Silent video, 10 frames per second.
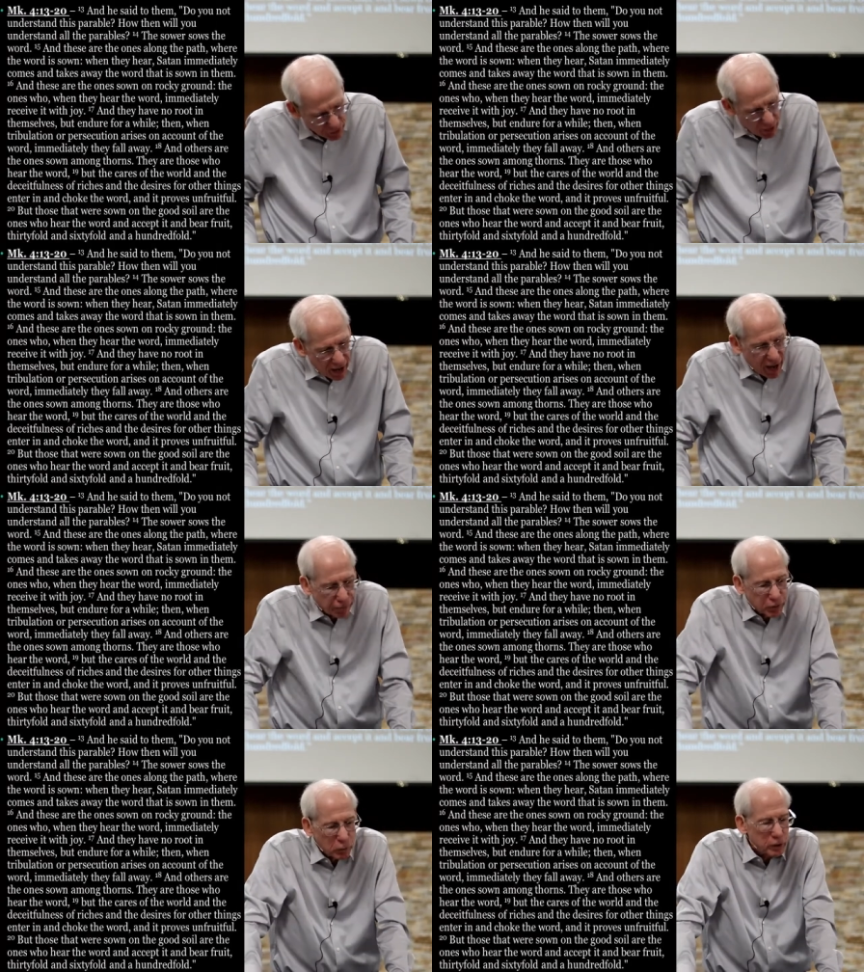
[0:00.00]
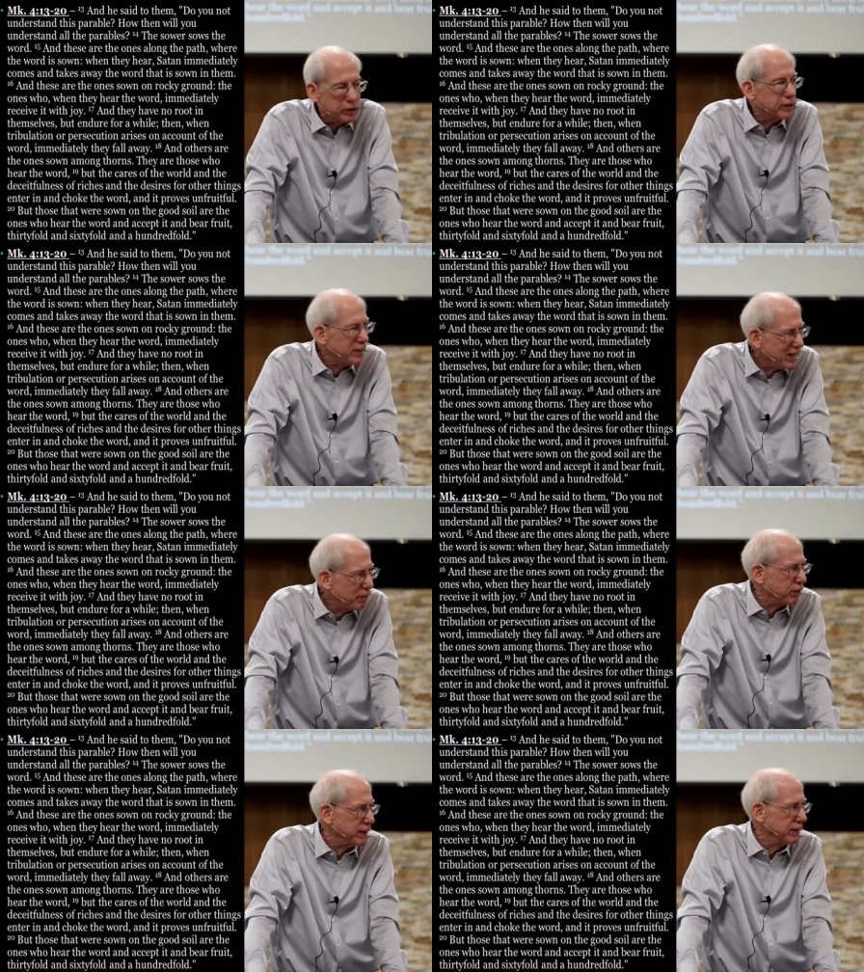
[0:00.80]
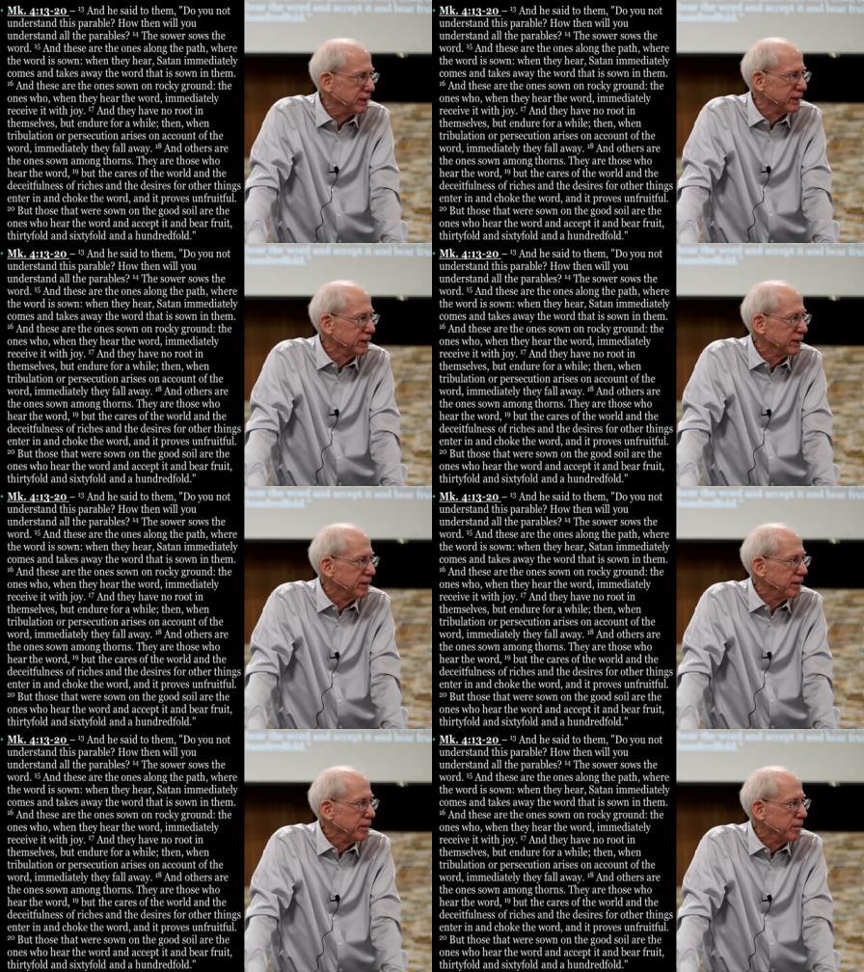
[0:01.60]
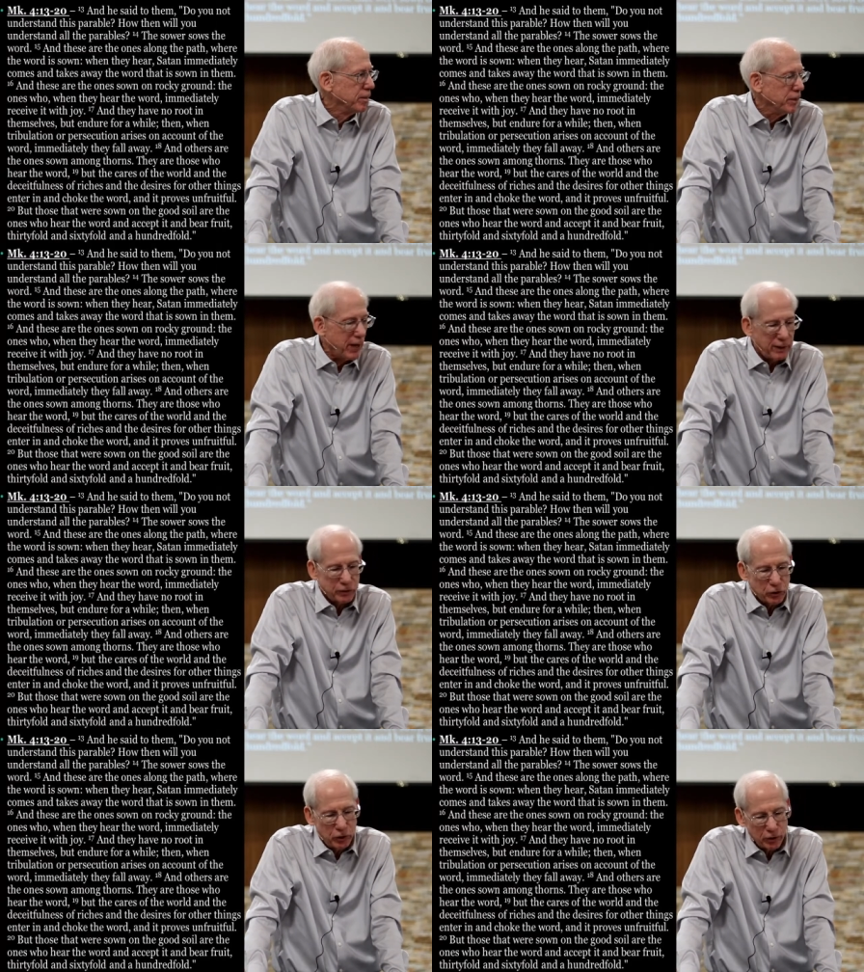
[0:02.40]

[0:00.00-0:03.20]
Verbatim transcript: You have to receive it as